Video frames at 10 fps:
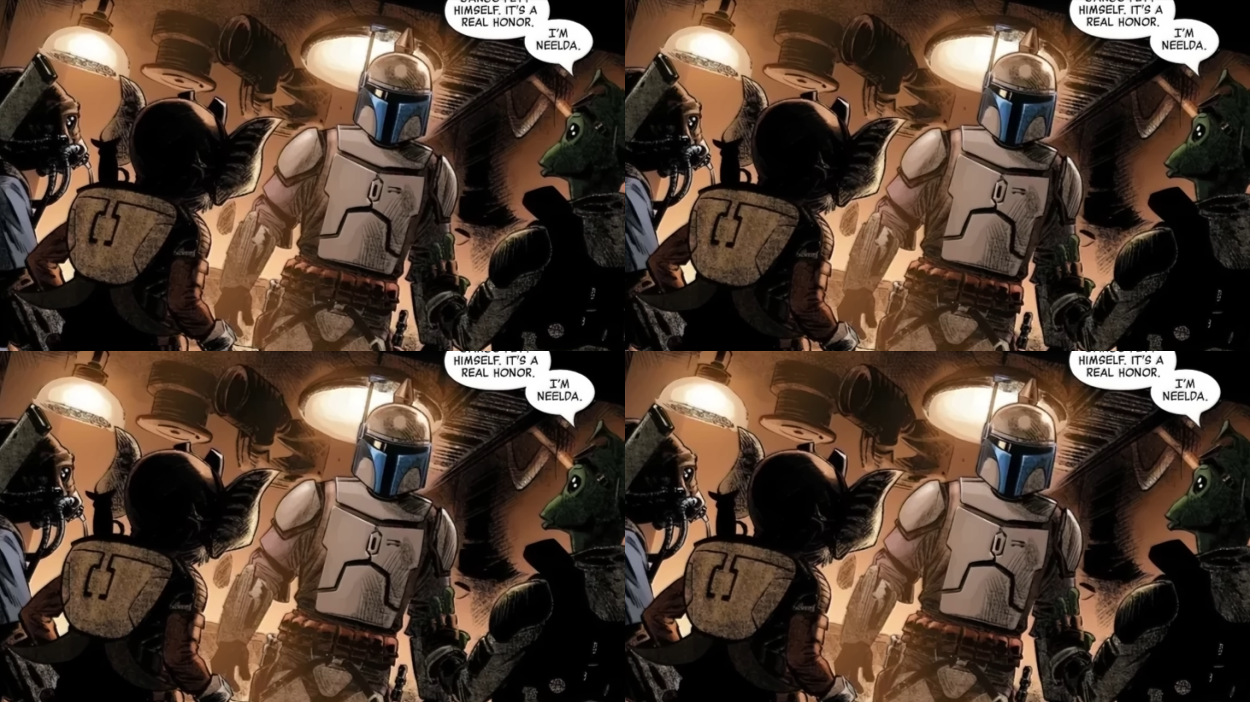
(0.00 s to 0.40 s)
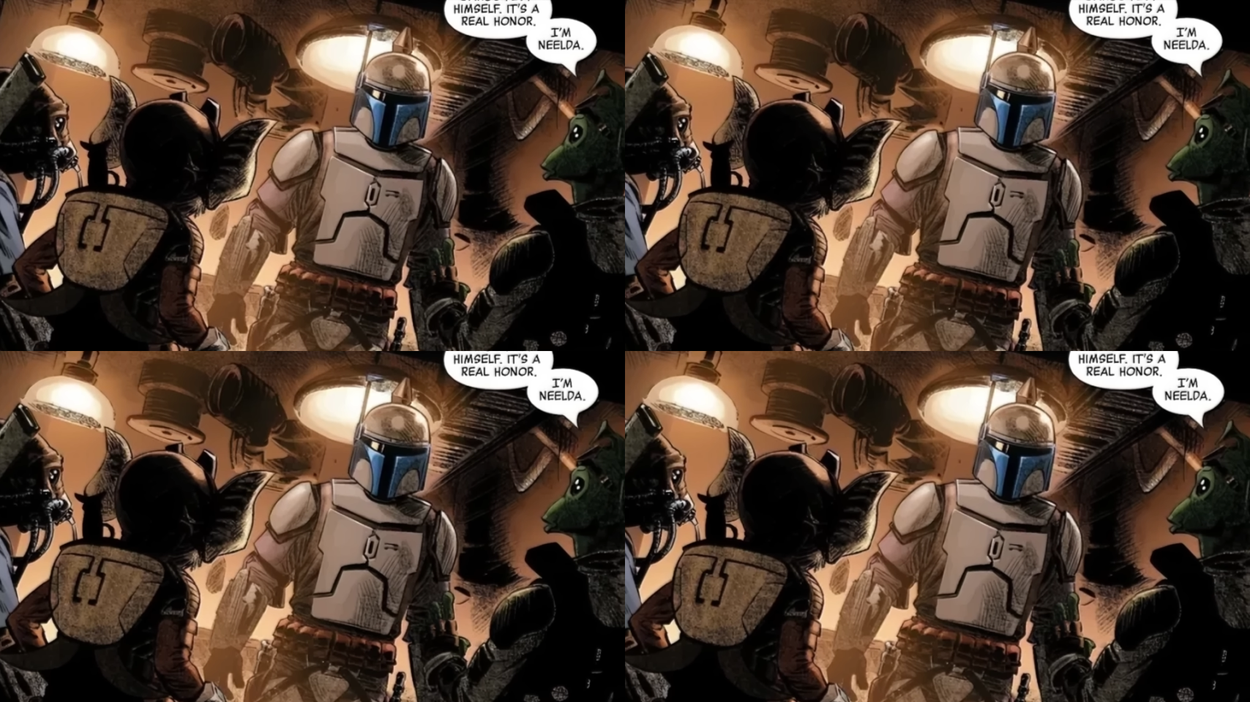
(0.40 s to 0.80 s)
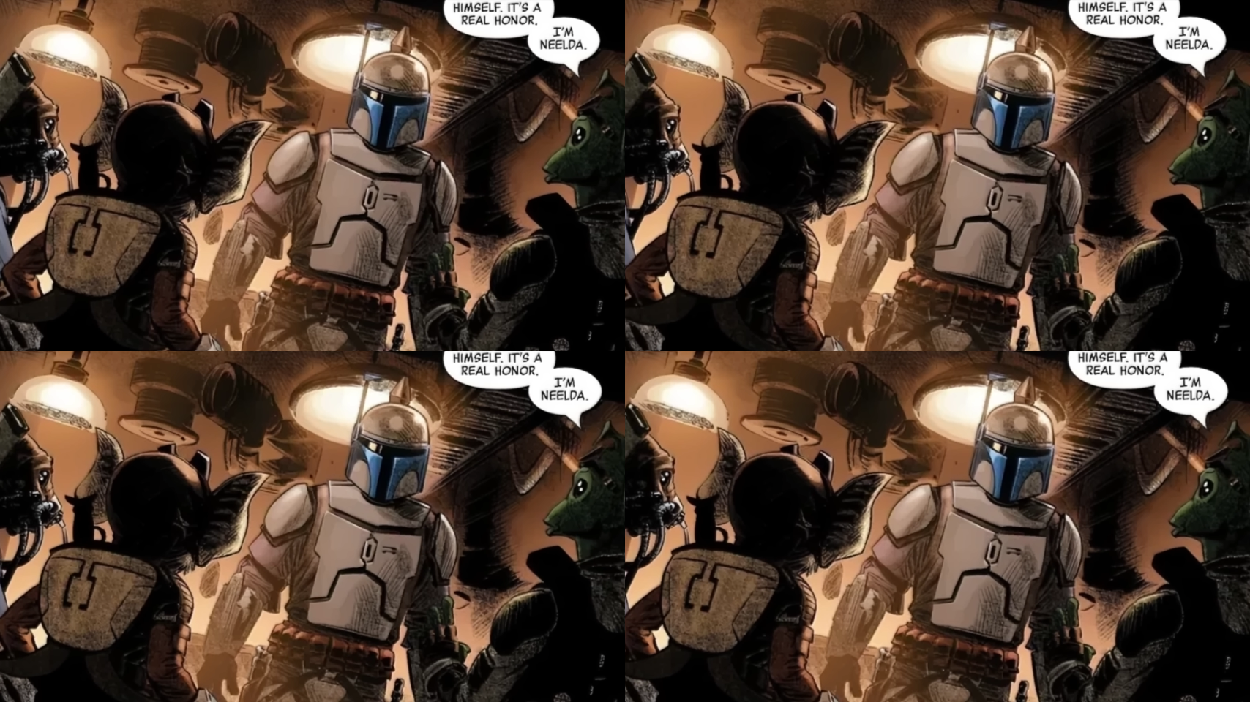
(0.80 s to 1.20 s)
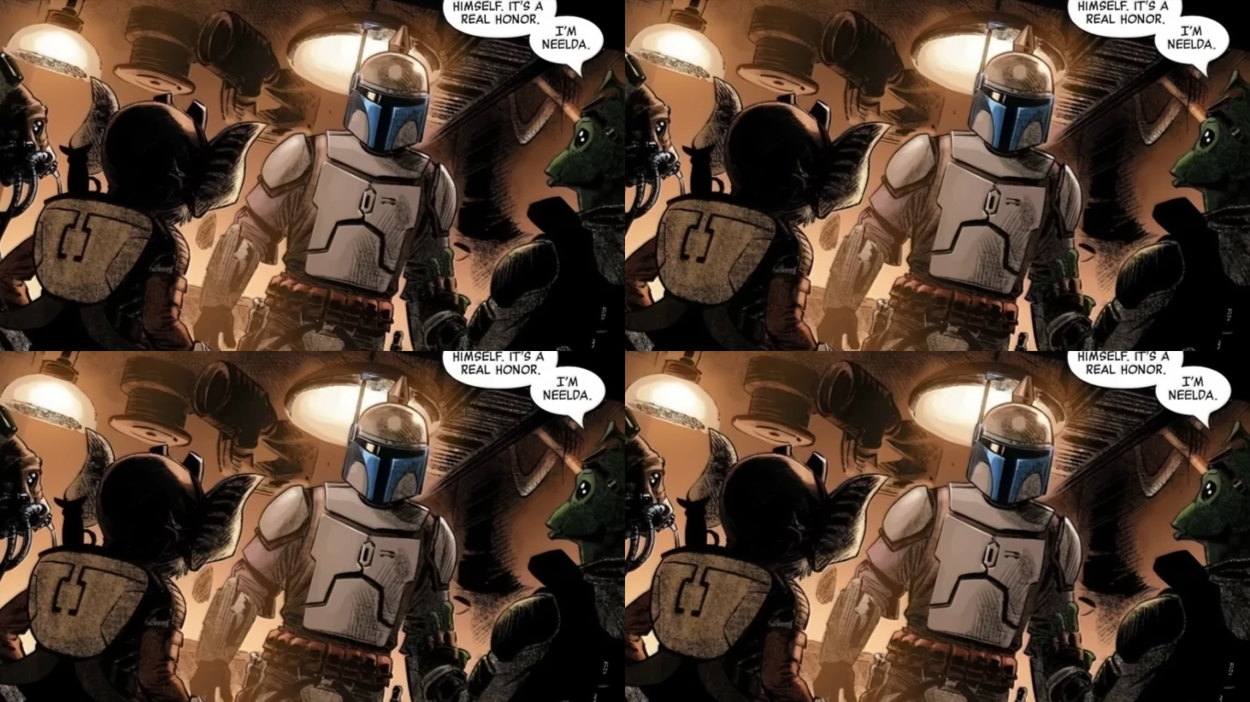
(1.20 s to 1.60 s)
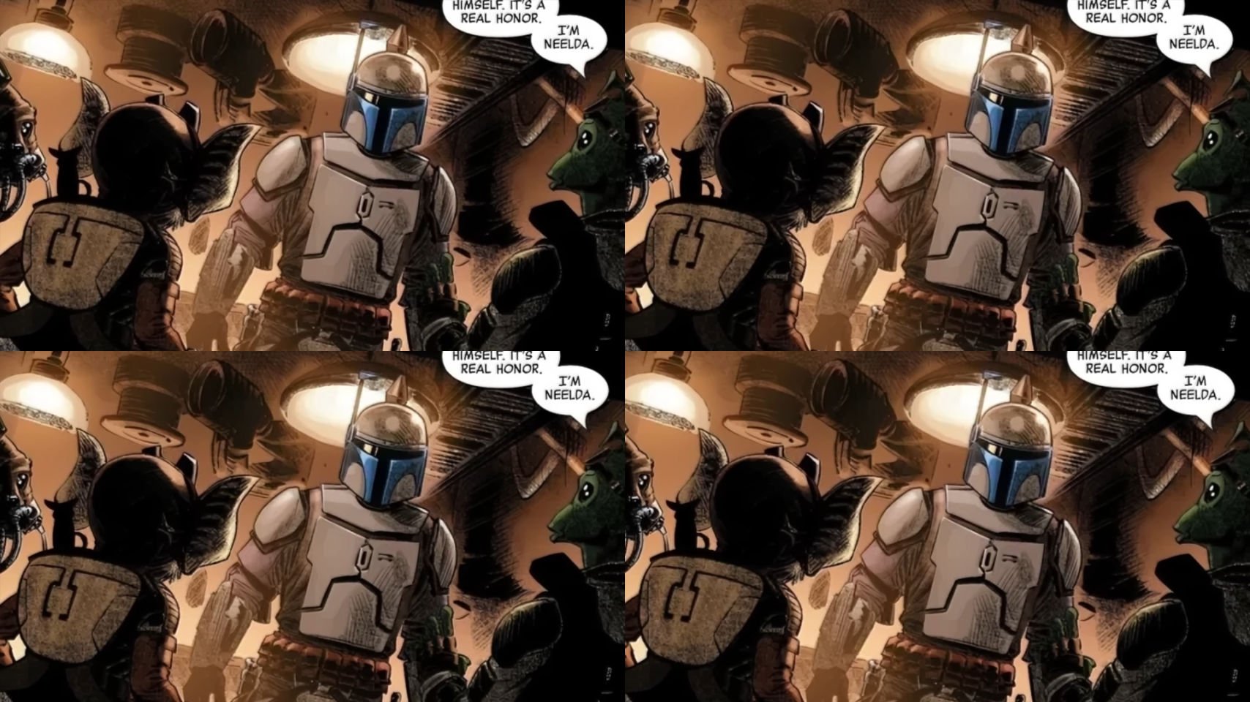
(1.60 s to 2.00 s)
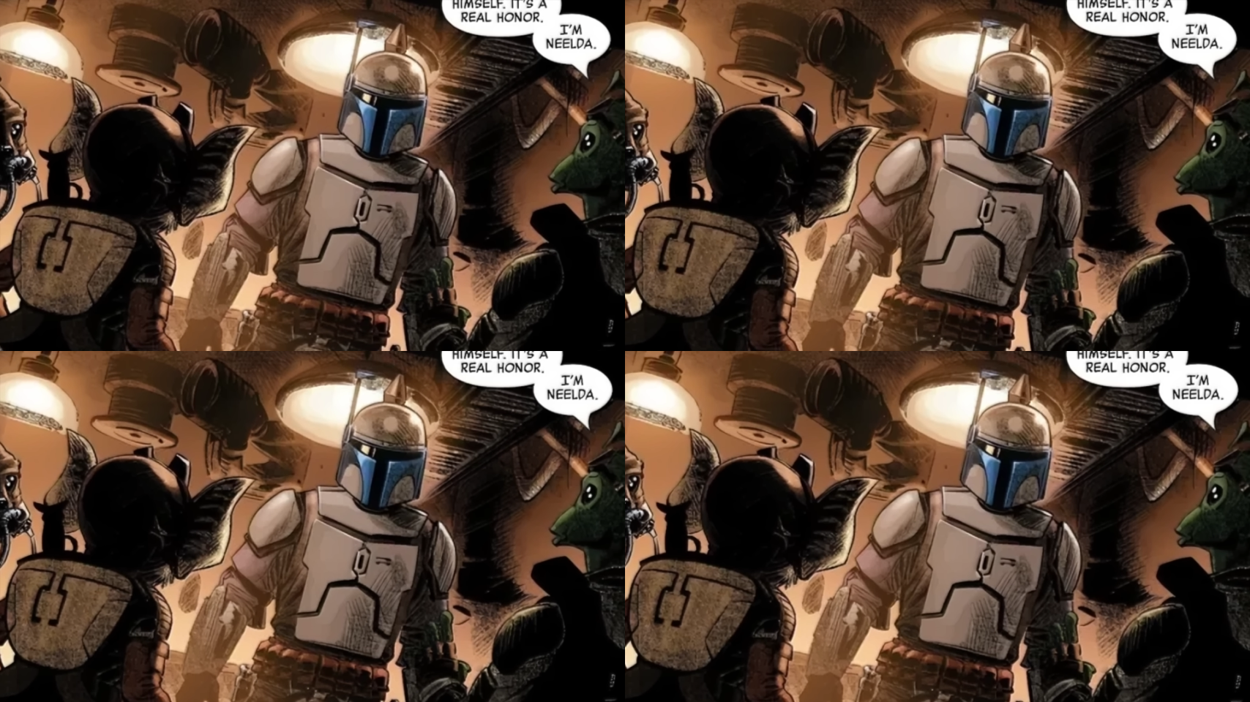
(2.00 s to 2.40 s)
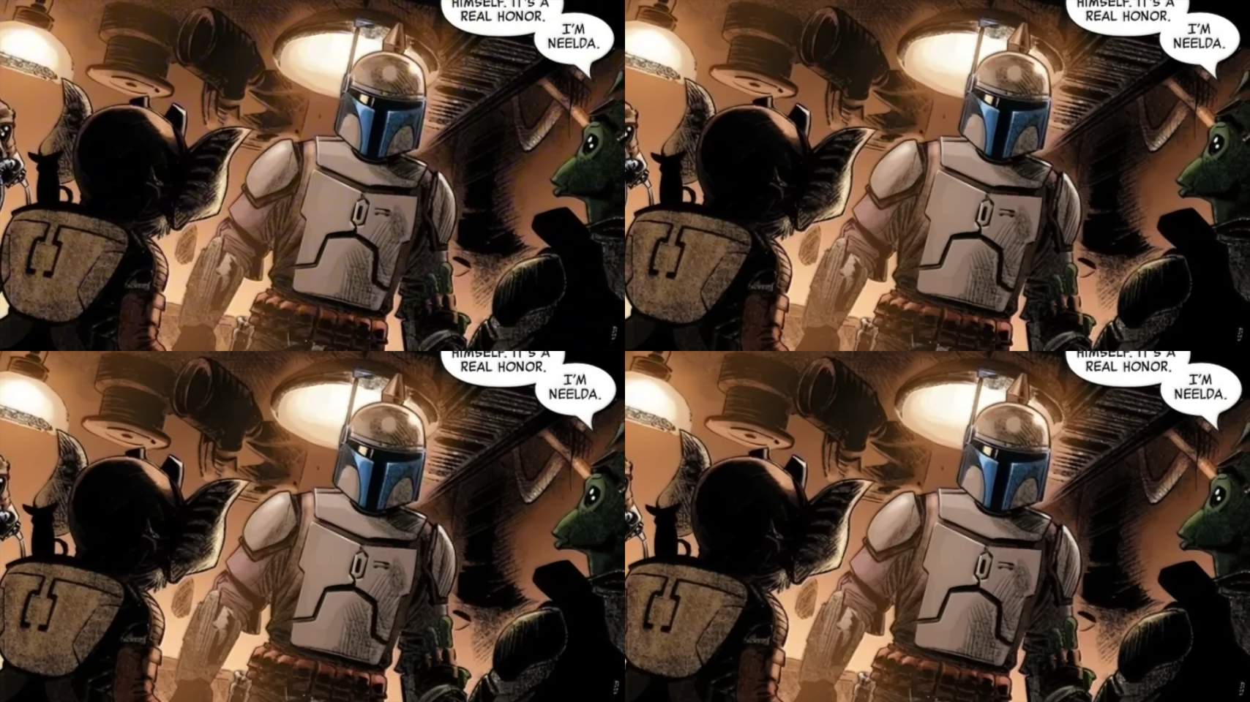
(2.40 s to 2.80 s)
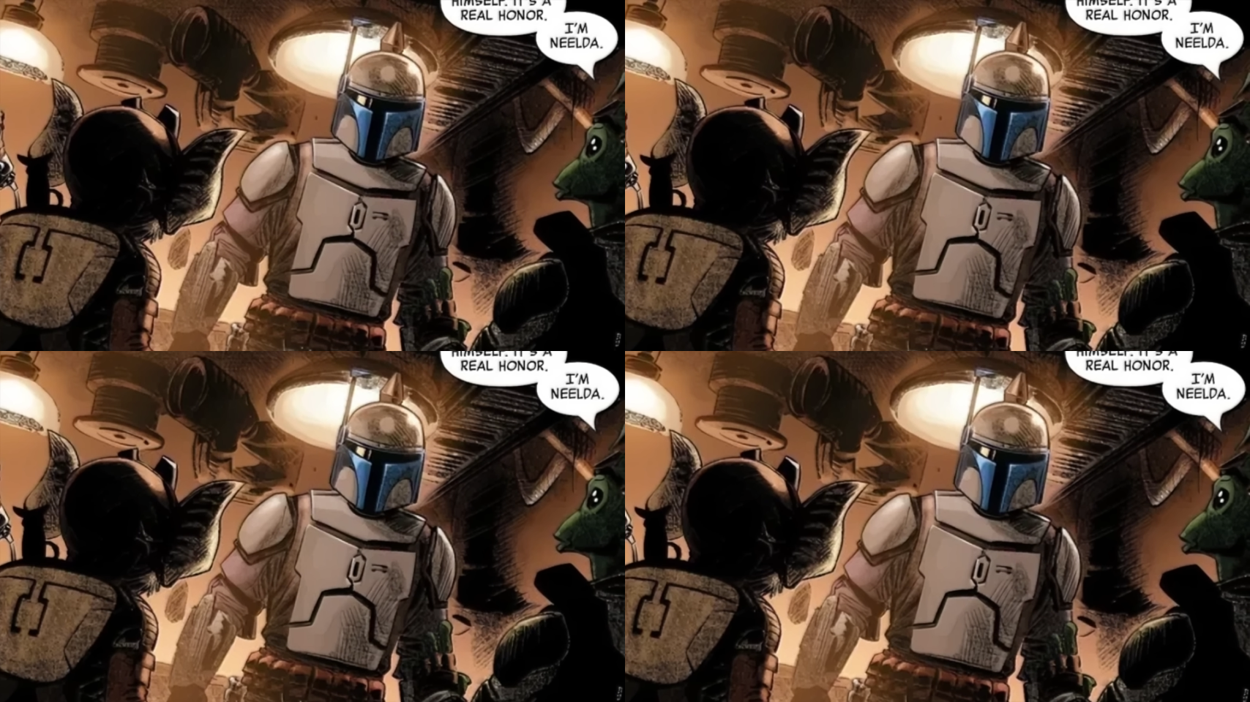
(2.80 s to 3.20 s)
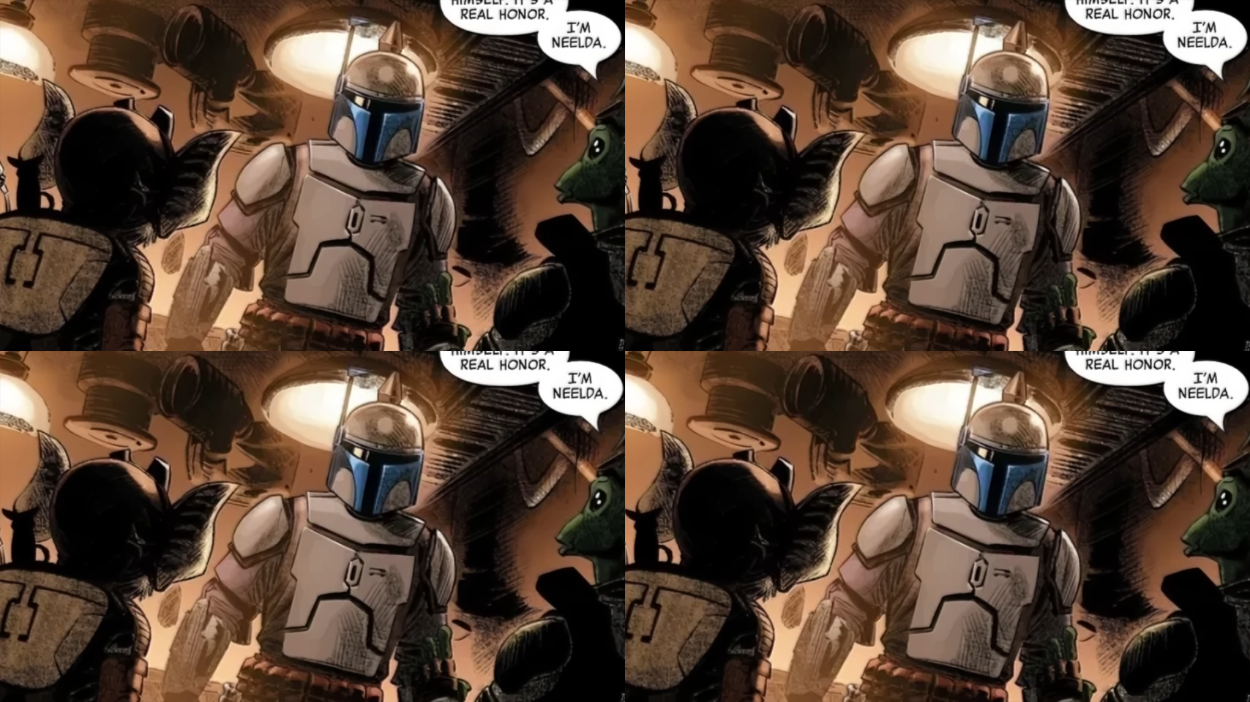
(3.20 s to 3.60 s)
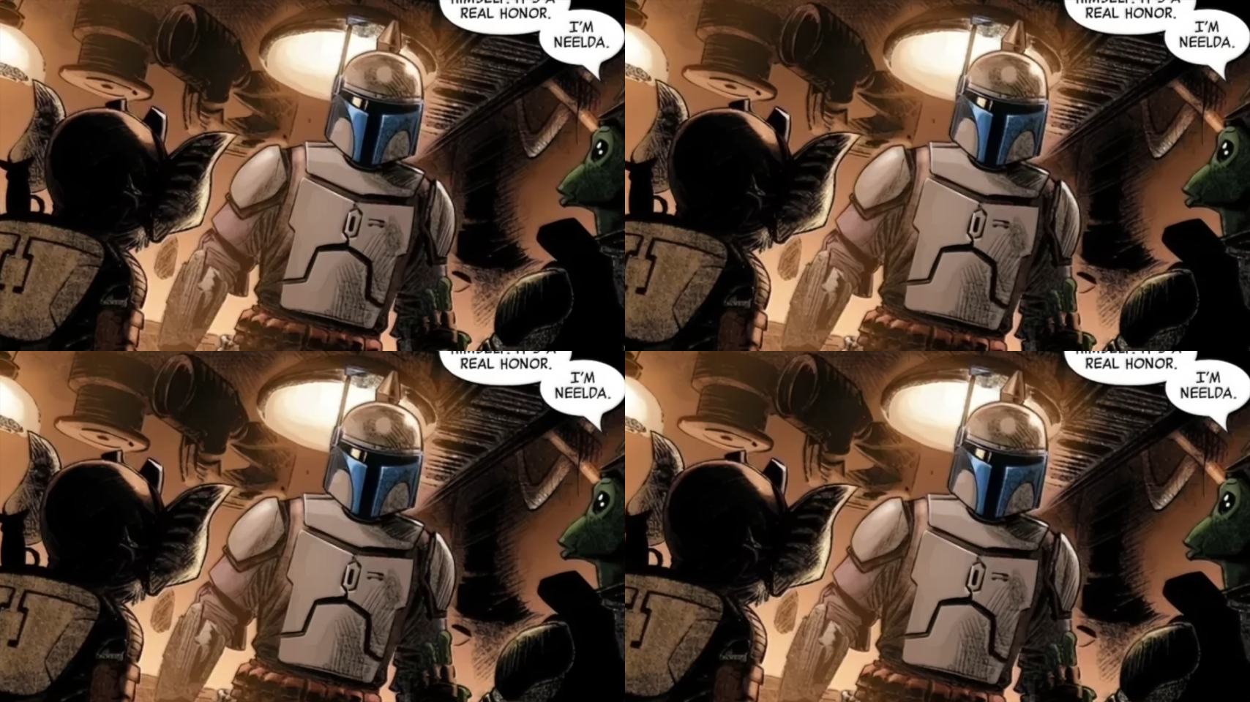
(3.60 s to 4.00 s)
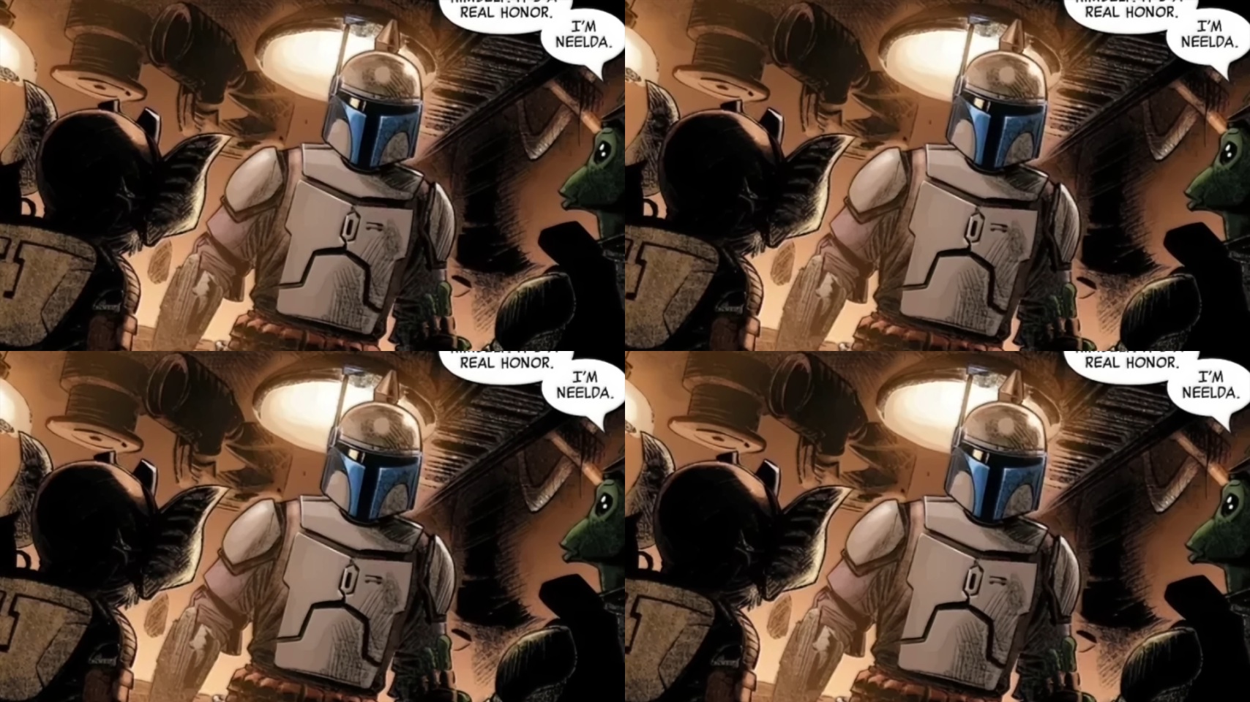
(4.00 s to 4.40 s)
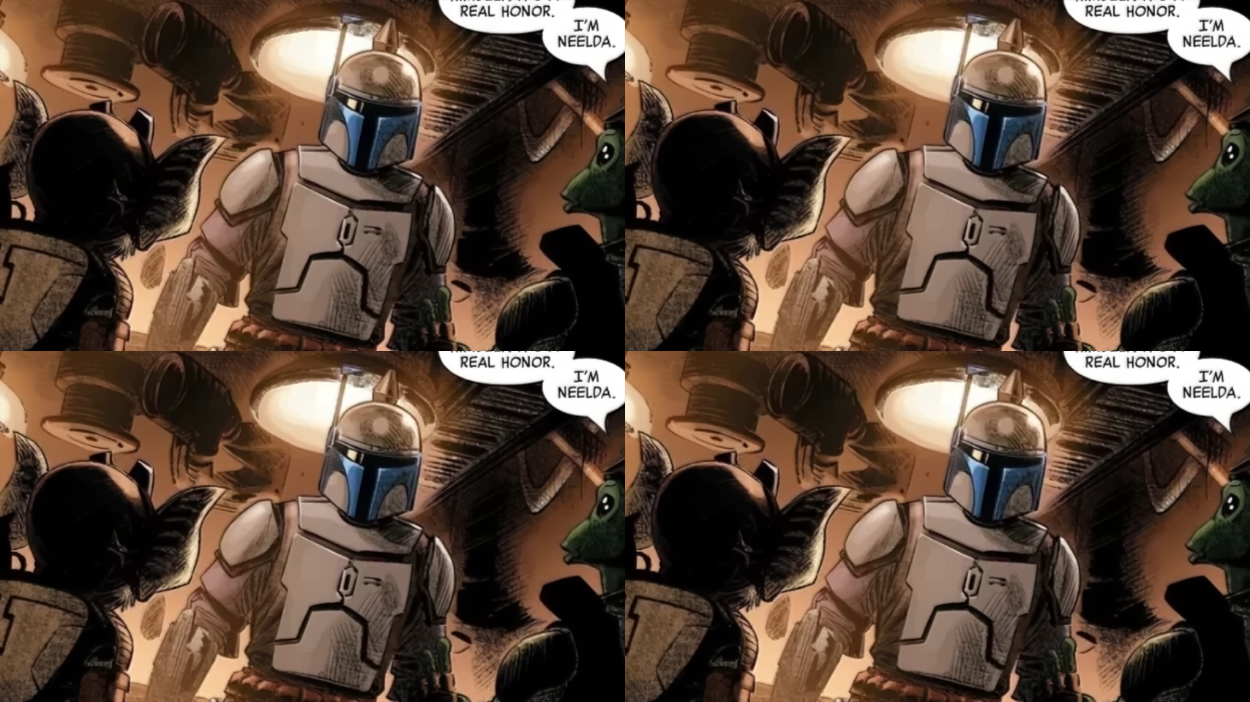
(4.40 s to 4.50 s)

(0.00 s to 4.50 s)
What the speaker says: No face is visible, so there are no lips to read.